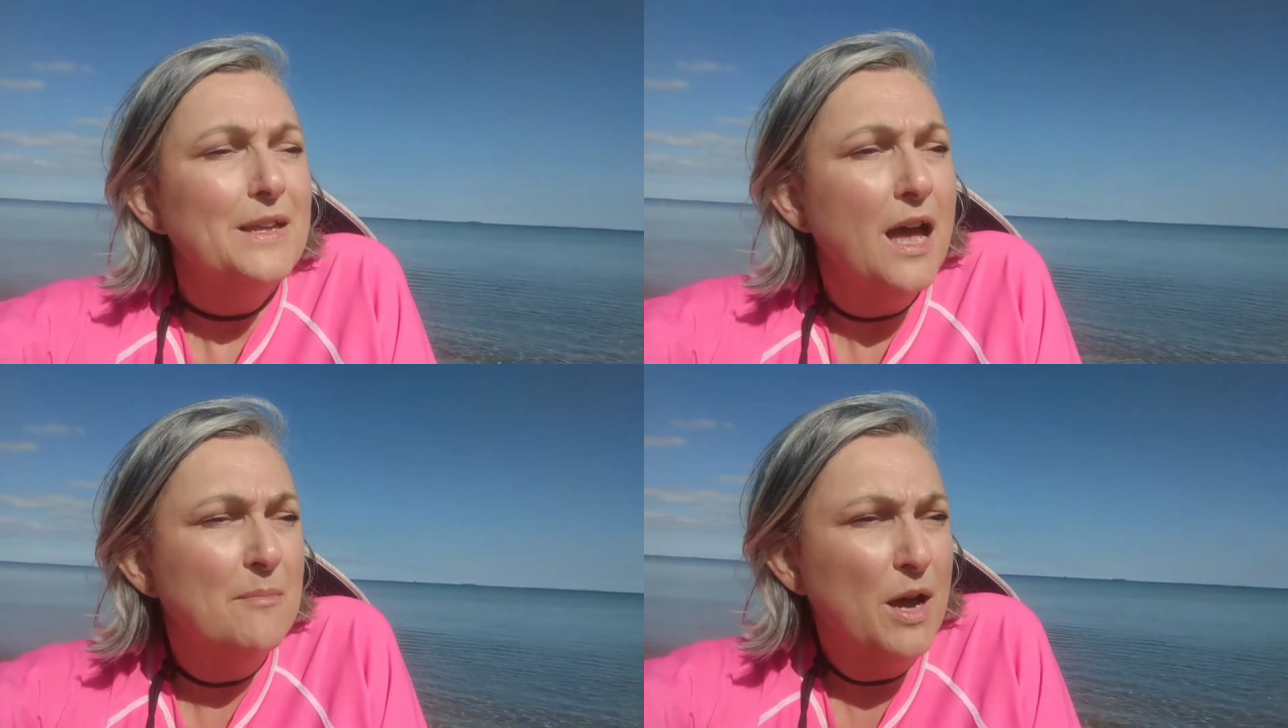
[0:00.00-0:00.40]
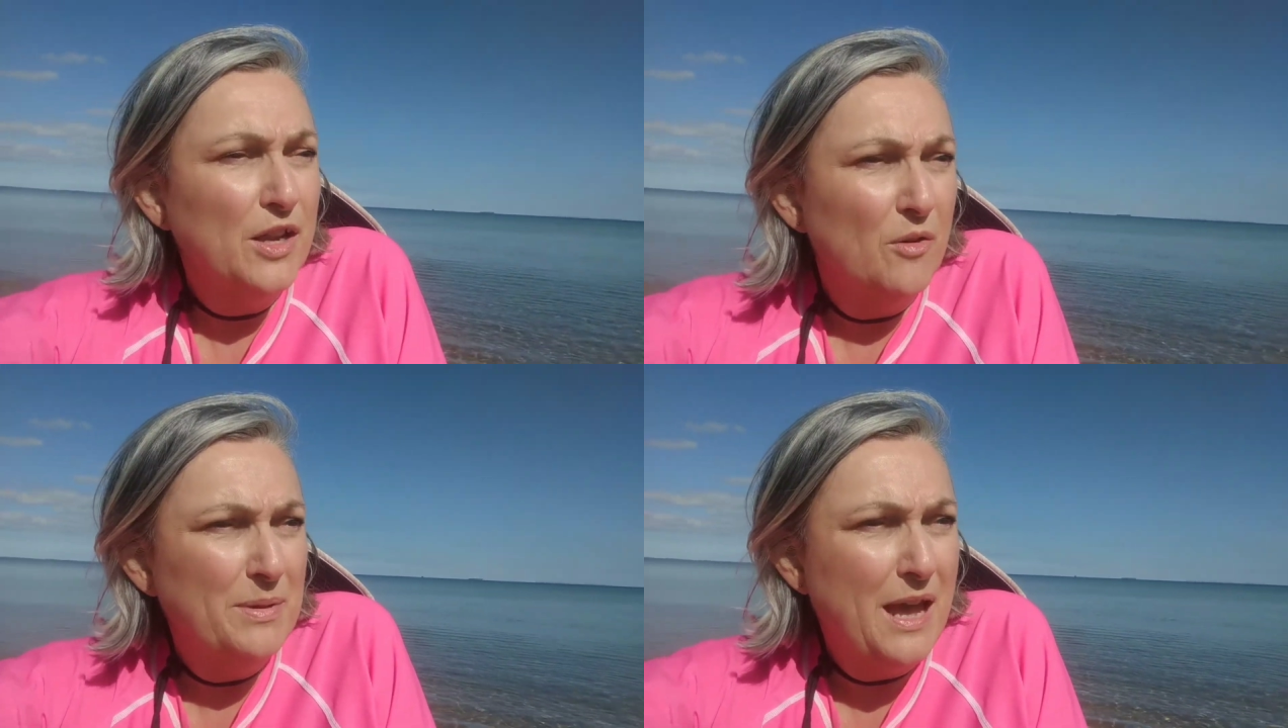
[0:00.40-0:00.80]
I might
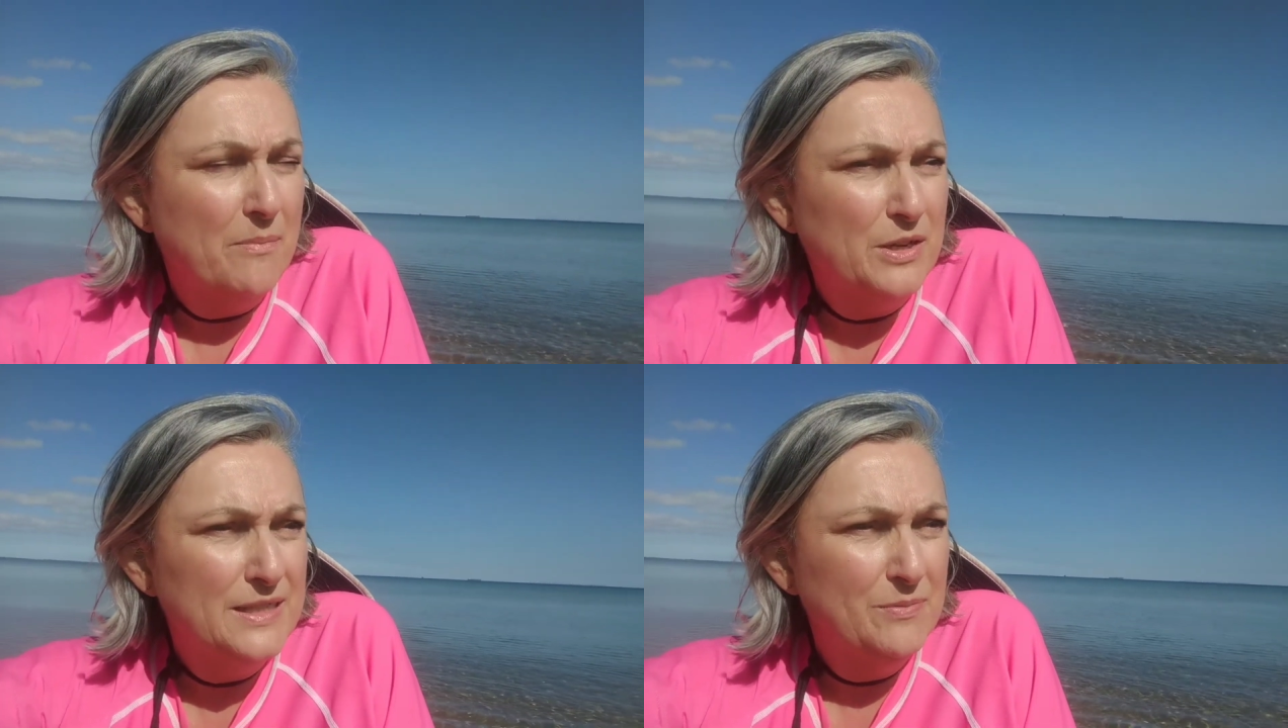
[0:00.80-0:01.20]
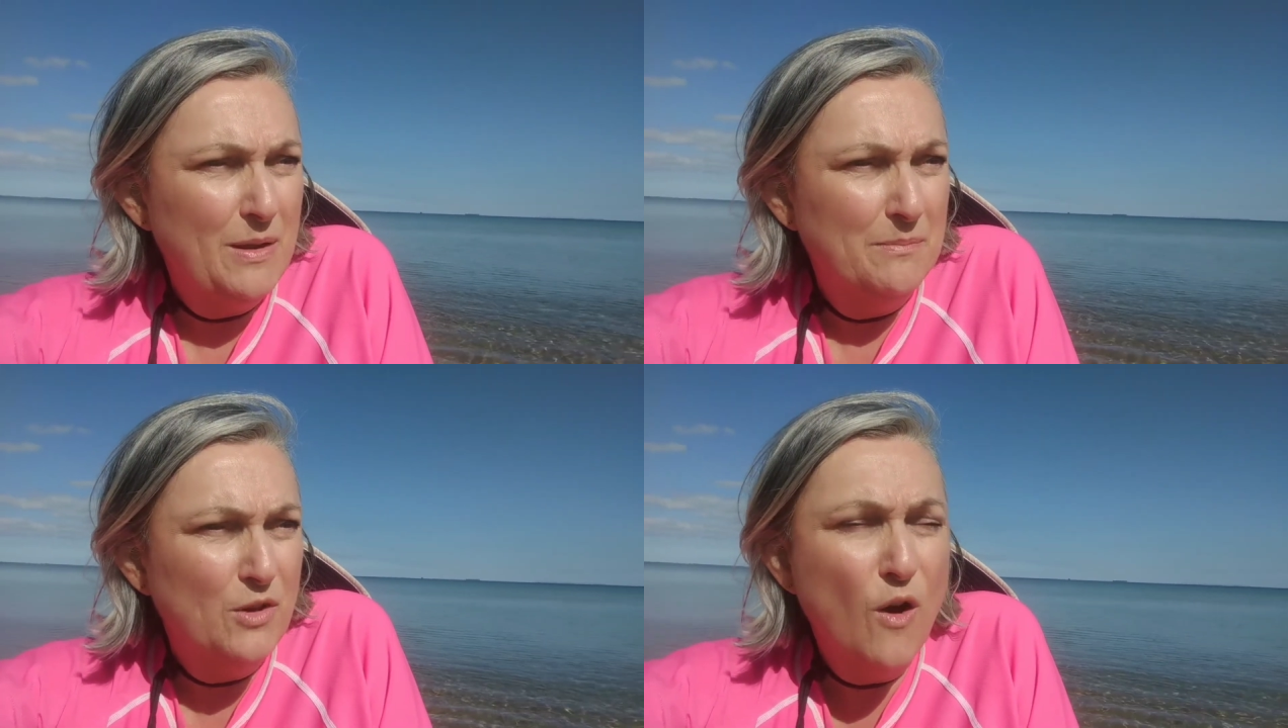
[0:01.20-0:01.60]
not be able to
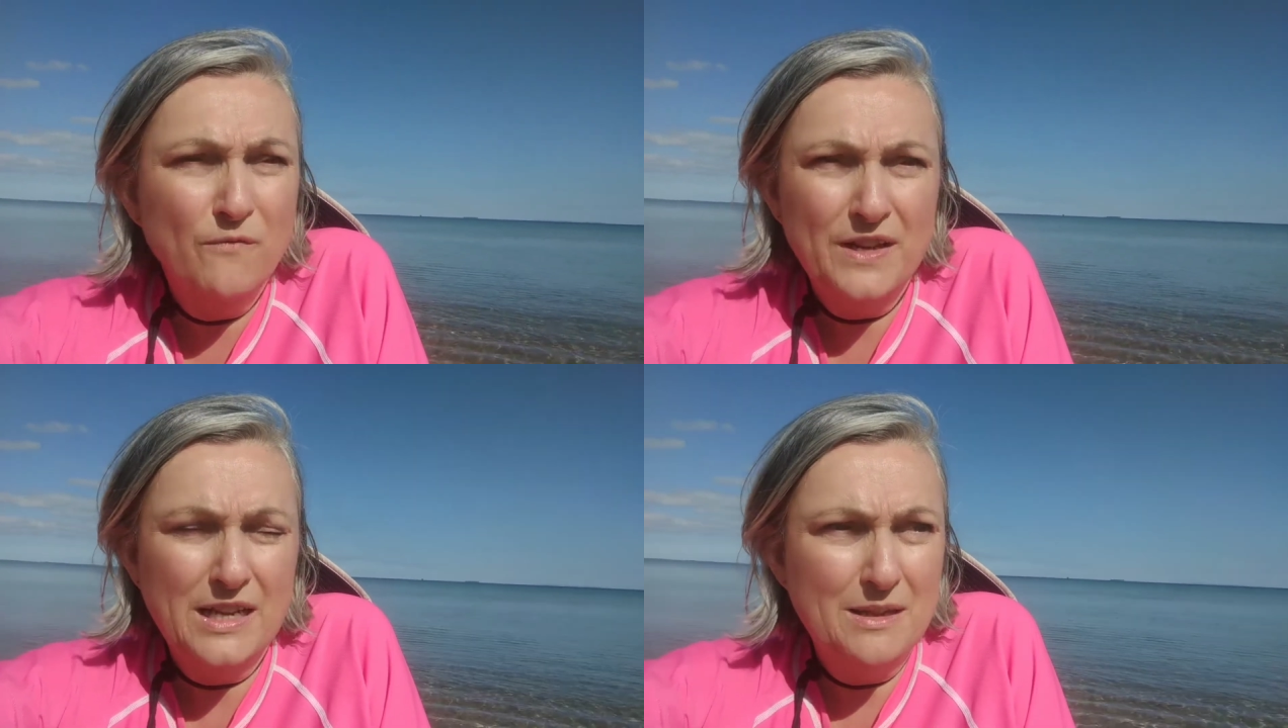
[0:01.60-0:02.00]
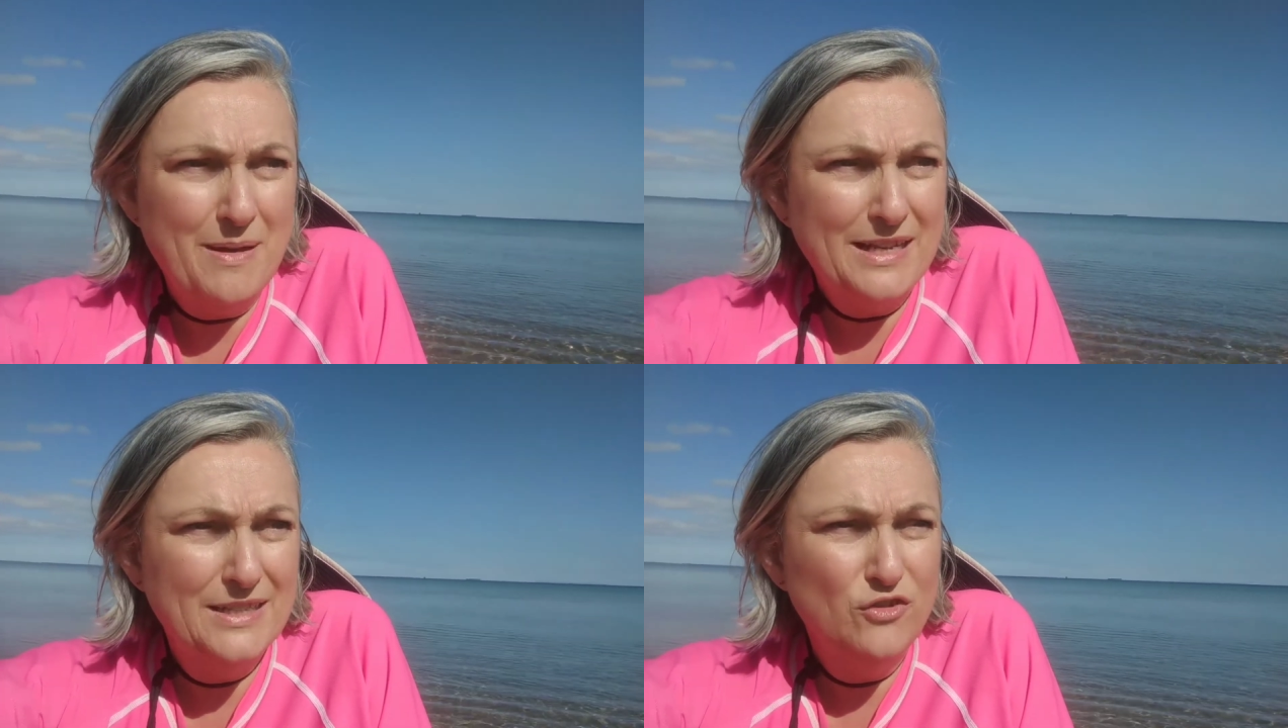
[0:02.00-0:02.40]
swim confidently
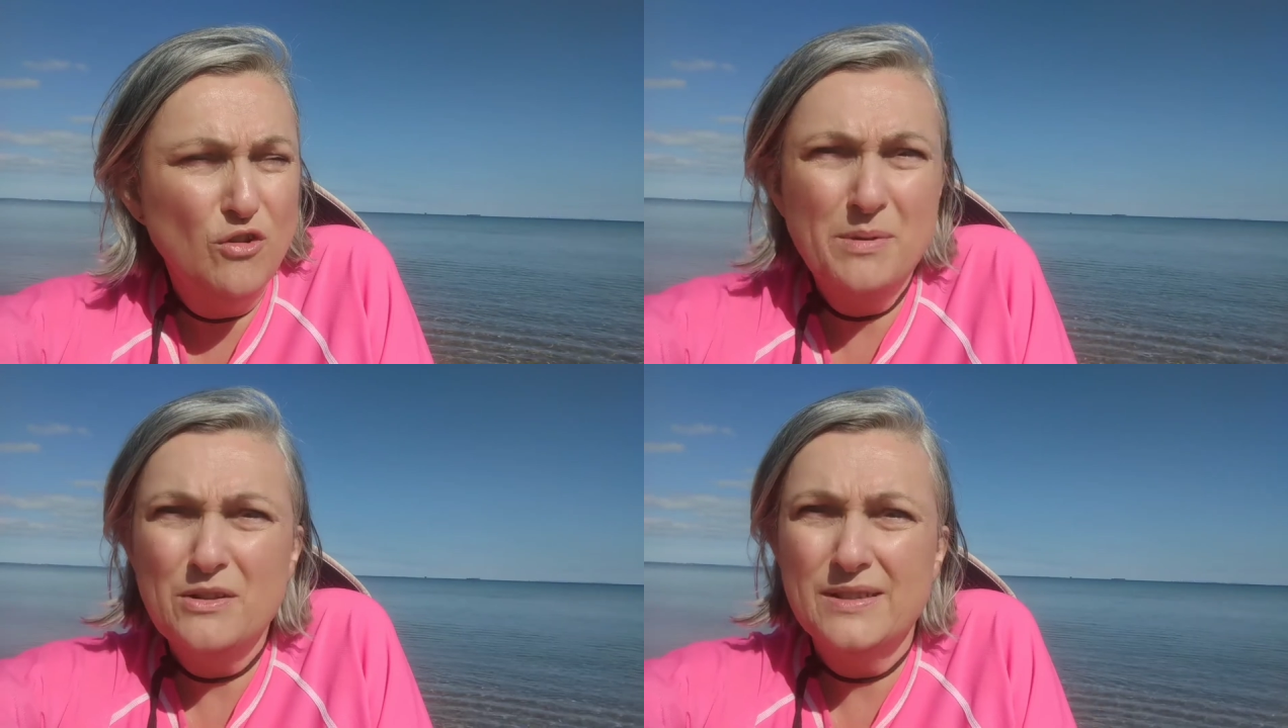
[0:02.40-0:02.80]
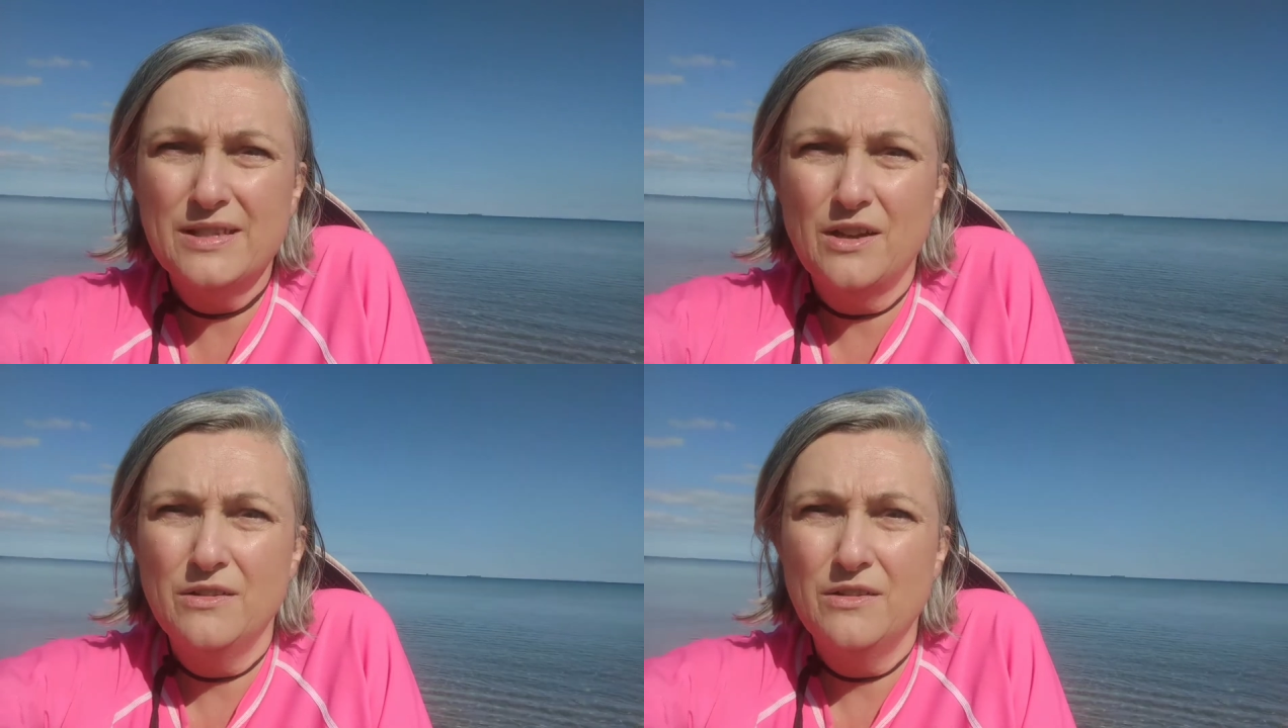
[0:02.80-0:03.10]
back to shore, but also